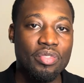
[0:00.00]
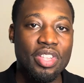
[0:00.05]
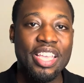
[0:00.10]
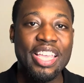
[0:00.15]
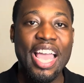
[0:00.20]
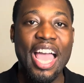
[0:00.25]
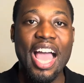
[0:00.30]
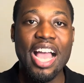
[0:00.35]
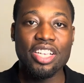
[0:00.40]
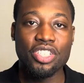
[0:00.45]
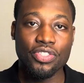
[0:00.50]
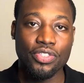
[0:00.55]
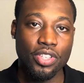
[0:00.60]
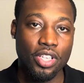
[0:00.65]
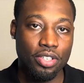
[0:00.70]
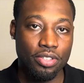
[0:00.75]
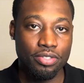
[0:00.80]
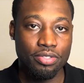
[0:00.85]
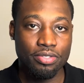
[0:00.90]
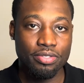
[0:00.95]
cash
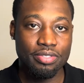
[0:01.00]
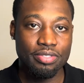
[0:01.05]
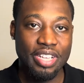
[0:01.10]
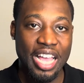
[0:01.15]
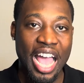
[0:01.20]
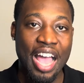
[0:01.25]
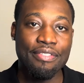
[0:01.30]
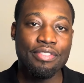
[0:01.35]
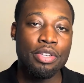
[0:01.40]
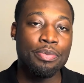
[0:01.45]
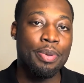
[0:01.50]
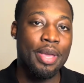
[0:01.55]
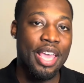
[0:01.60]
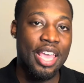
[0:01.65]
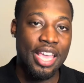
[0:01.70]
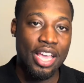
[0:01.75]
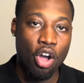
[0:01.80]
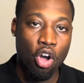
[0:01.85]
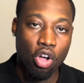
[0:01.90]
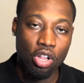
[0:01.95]
flow after
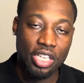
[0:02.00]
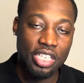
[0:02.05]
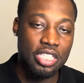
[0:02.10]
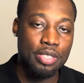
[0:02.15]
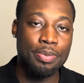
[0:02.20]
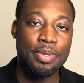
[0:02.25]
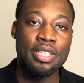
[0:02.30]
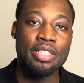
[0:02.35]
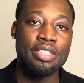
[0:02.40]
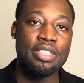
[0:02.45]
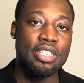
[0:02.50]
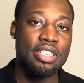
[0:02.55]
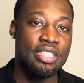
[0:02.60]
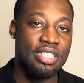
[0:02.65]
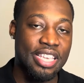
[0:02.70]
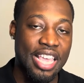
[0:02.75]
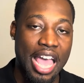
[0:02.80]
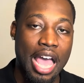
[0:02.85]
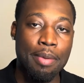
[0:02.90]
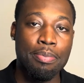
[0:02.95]
paying all expenses,
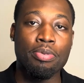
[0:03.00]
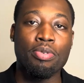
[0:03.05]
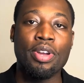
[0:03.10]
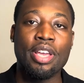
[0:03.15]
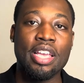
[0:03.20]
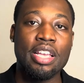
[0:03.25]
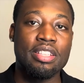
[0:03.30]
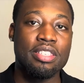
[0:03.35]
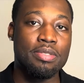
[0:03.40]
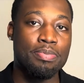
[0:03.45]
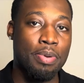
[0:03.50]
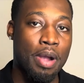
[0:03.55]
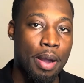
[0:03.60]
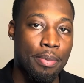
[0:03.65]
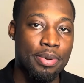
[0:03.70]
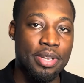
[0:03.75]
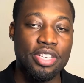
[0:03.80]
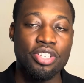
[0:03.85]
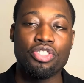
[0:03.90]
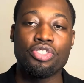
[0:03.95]
cap rates,
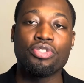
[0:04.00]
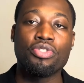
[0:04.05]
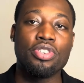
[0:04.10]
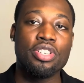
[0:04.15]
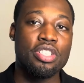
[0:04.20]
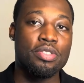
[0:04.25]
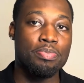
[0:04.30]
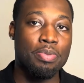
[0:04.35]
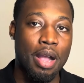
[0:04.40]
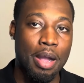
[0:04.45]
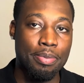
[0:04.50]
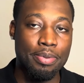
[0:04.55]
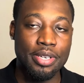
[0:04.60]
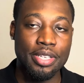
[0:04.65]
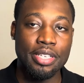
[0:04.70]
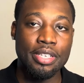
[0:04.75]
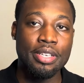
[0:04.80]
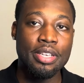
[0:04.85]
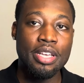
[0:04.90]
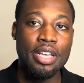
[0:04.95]
property insurance,
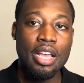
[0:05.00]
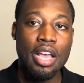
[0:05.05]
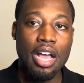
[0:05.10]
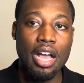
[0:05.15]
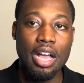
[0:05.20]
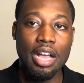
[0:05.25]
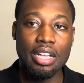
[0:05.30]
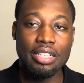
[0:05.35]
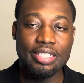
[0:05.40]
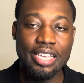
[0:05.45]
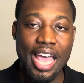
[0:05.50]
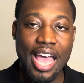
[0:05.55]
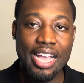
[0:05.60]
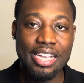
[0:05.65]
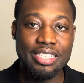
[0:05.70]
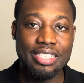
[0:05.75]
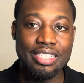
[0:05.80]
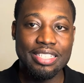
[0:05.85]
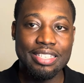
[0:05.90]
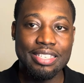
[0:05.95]
property
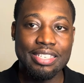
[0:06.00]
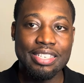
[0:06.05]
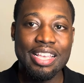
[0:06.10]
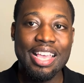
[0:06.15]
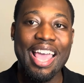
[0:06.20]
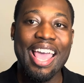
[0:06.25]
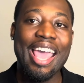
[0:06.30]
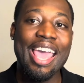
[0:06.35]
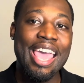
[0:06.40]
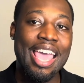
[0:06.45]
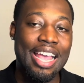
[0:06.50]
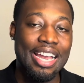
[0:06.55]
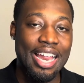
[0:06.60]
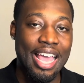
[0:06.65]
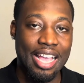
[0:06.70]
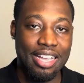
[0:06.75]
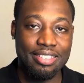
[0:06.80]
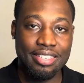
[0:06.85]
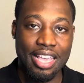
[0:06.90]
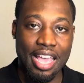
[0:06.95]
taxes, and
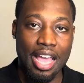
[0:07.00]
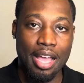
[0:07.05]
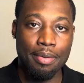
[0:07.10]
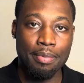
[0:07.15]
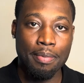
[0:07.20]
XCAP.